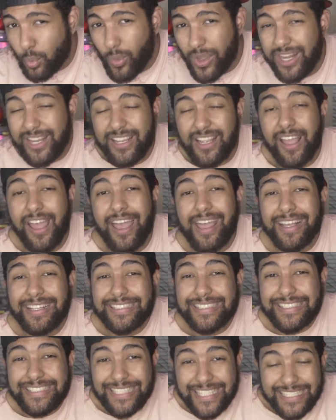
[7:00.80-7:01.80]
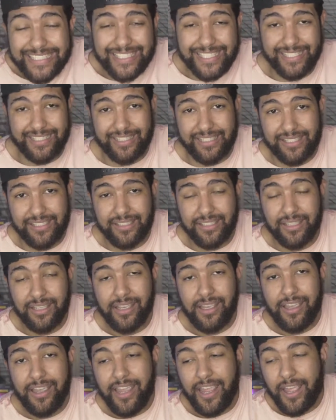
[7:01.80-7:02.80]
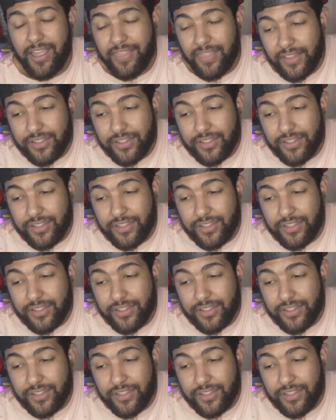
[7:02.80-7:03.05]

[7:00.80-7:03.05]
winning seasons in